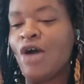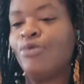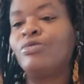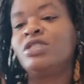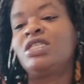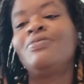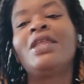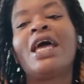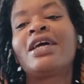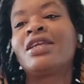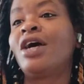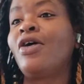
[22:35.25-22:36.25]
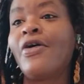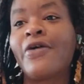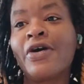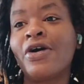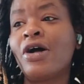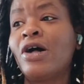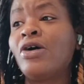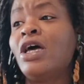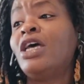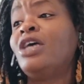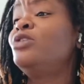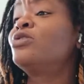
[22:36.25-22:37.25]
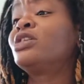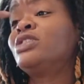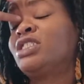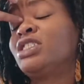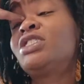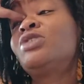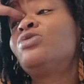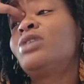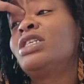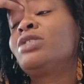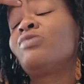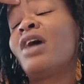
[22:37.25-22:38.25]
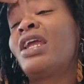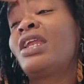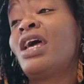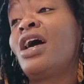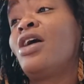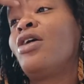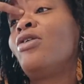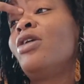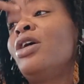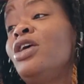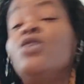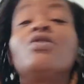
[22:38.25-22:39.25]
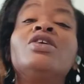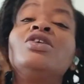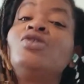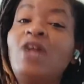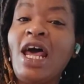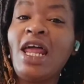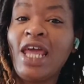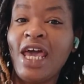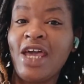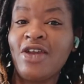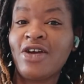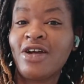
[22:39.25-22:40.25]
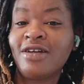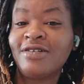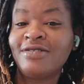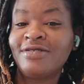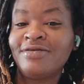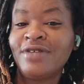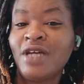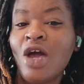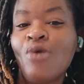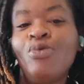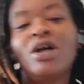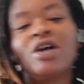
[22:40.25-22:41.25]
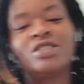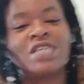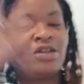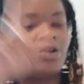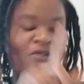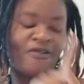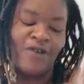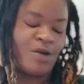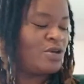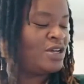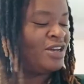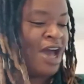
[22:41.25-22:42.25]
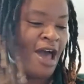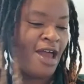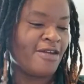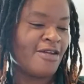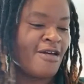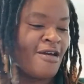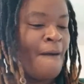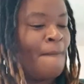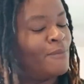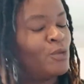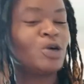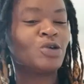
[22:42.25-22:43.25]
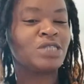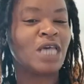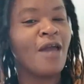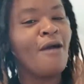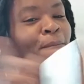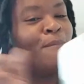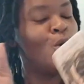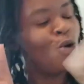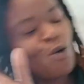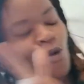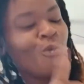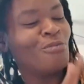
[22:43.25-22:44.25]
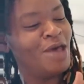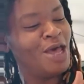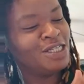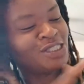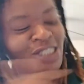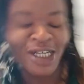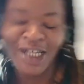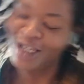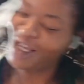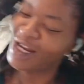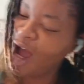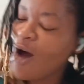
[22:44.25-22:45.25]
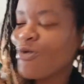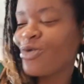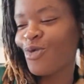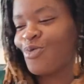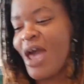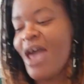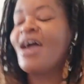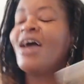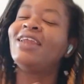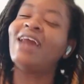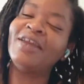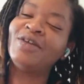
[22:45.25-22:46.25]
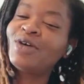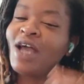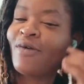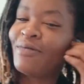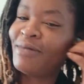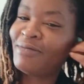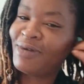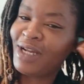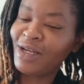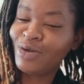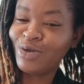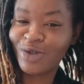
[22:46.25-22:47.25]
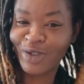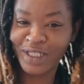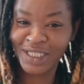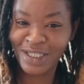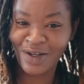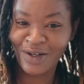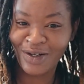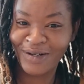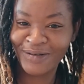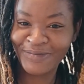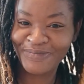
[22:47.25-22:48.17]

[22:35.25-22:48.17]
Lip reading: When she be like, no, girl, you can just do this right now. You can do that later. We're going to say, no, the fuck we not. We're going to say, move, bitch, get out the way. I know y'all remember that Ludacris song.